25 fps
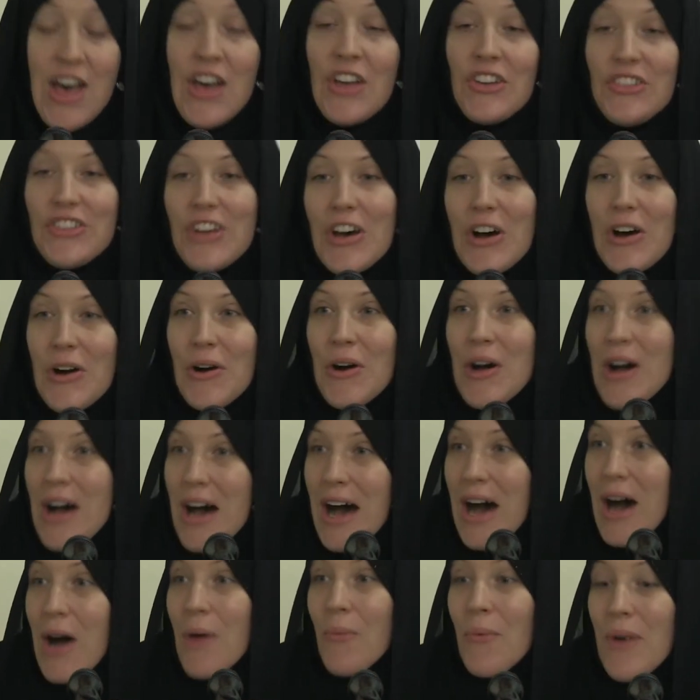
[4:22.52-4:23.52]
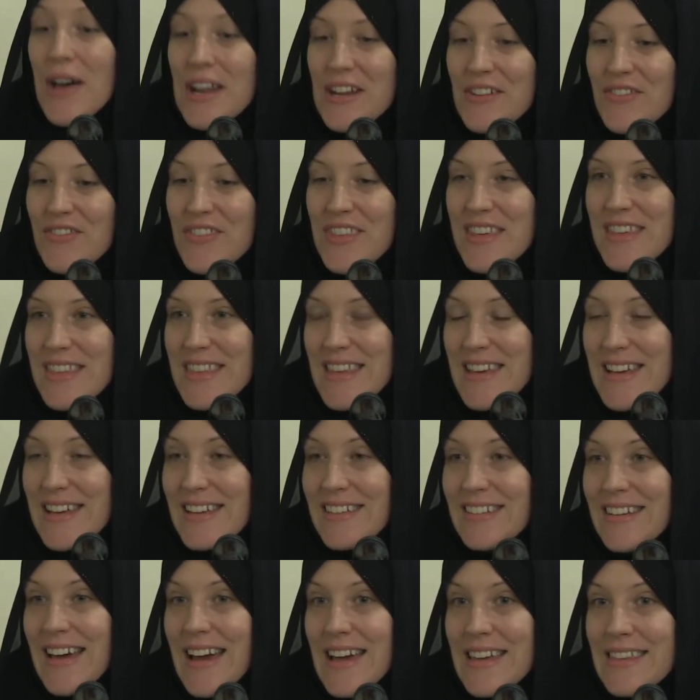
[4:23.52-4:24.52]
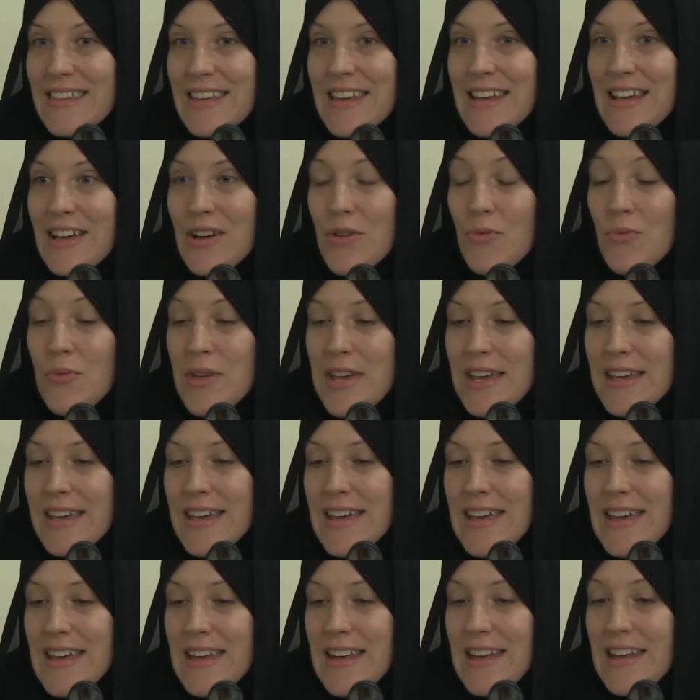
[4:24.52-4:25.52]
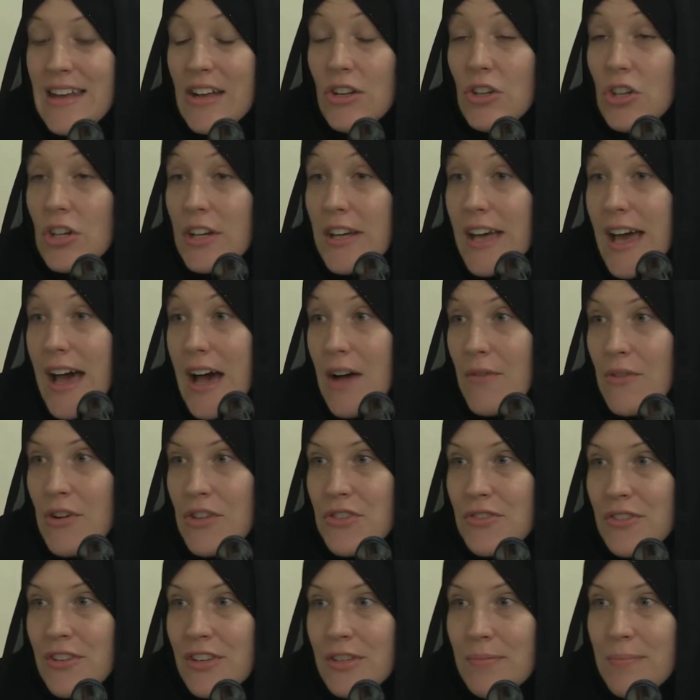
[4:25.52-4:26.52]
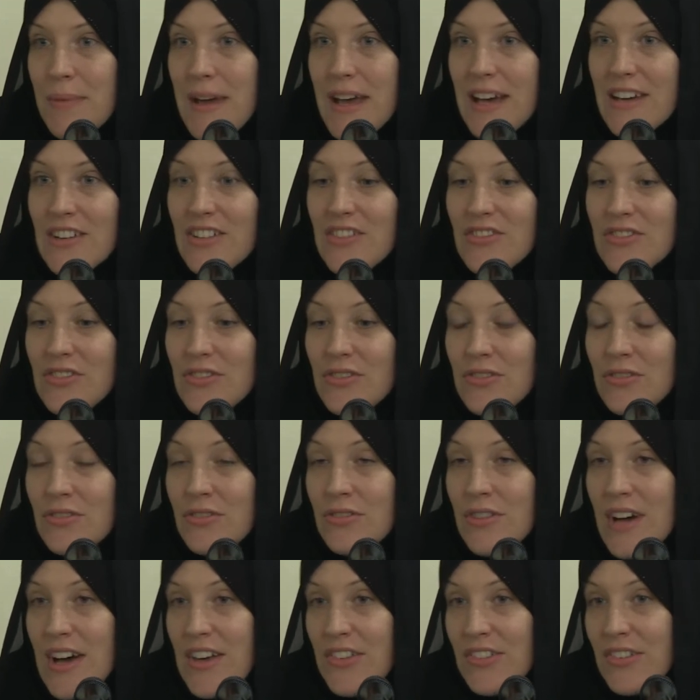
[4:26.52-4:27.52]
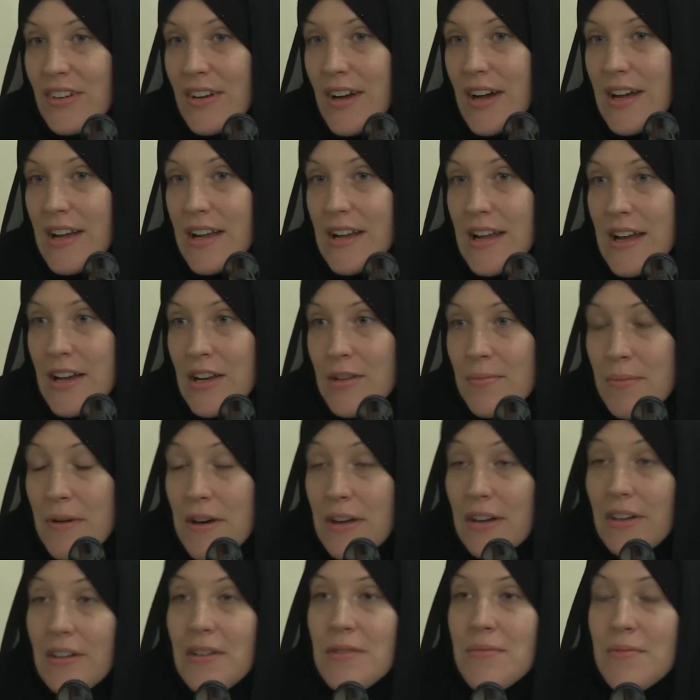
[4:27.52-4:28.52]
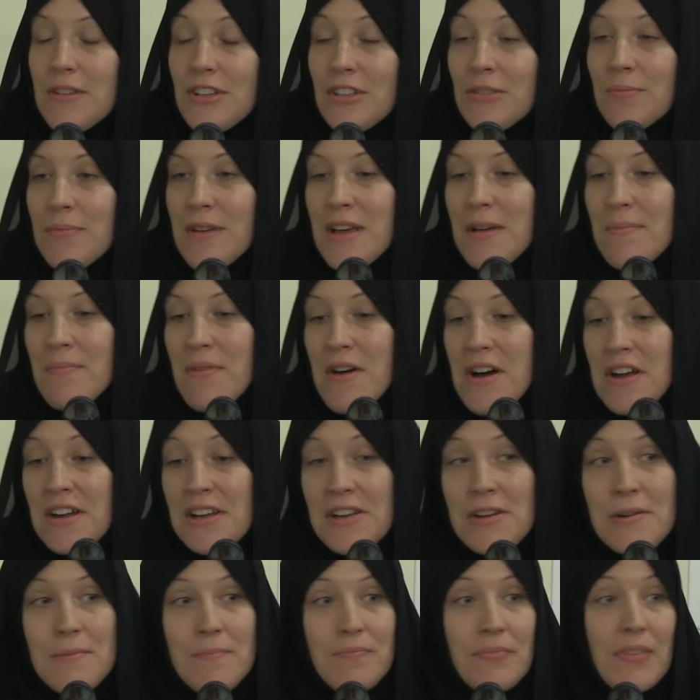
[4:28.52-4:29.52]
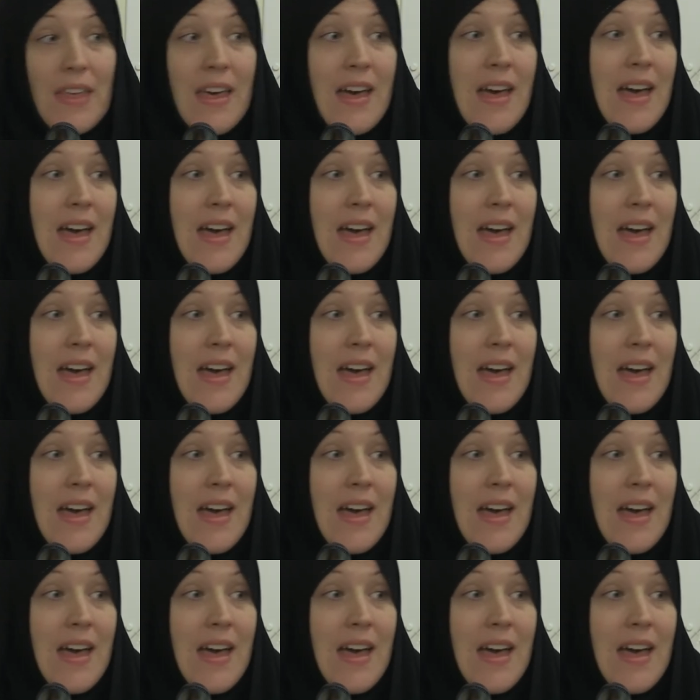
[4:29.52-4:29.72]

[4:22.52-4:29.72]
So one of the things I think we can look at with respect to Hazrat Ali Akbar, peace be upon him,